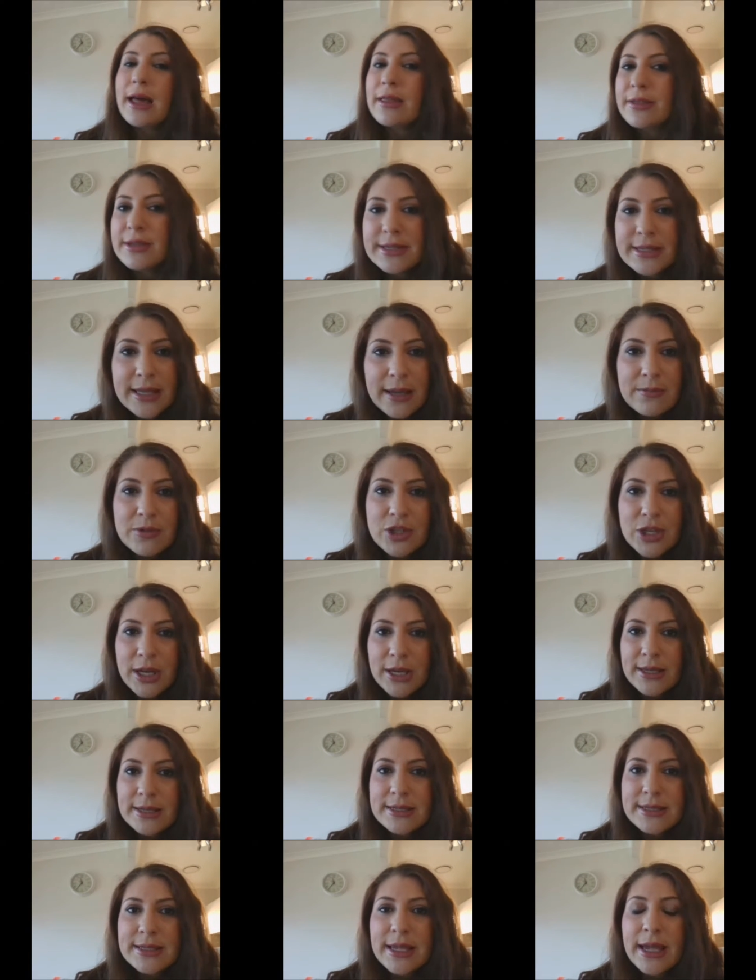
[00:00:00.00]
other
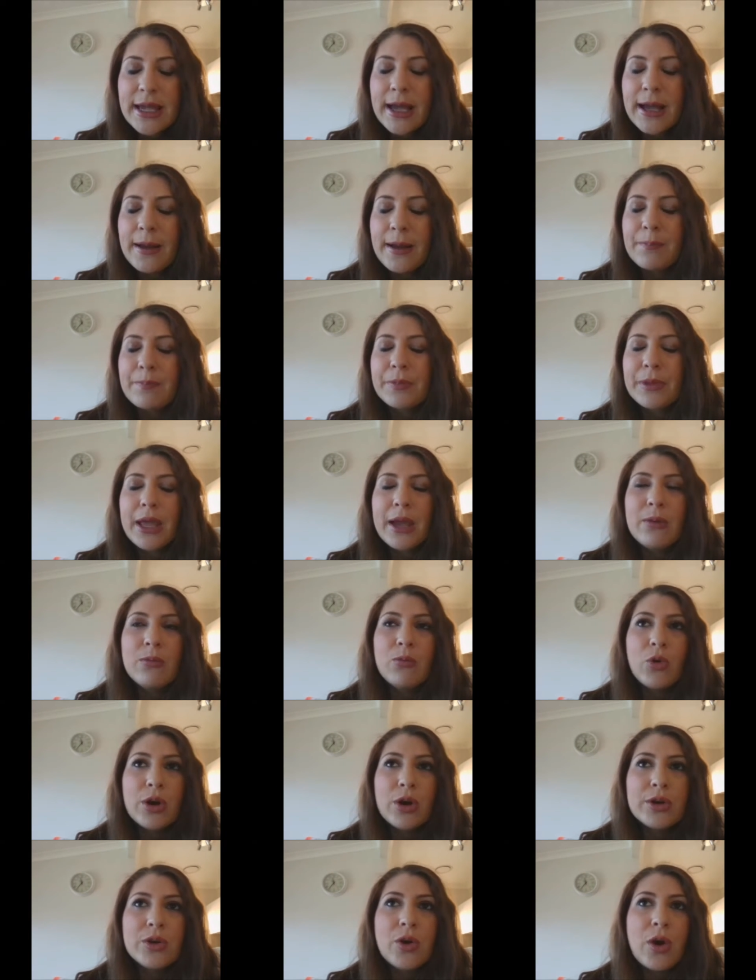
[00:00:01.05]
subjects and
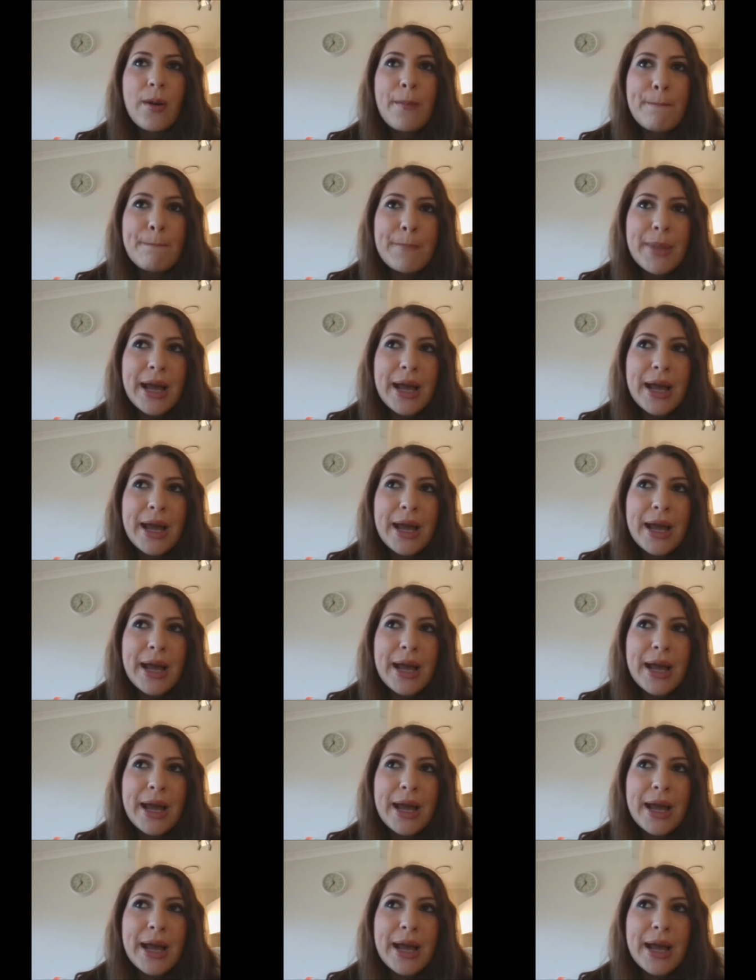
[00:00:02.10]
whatnot,